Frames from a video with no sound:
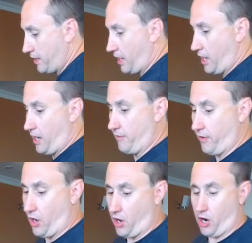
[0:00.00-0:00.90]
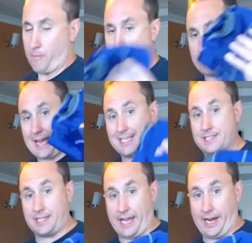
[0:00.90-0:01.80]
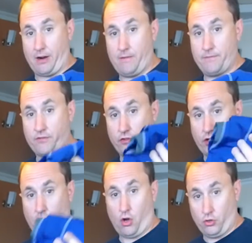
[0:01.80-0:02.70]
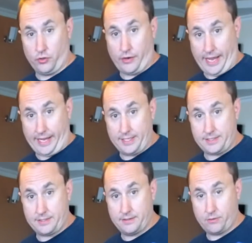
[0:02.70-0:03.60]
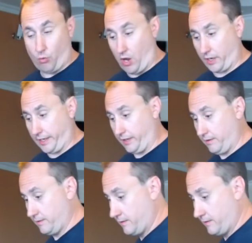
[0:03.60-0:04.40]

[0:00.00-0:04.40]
of our base layer for the colder days walking,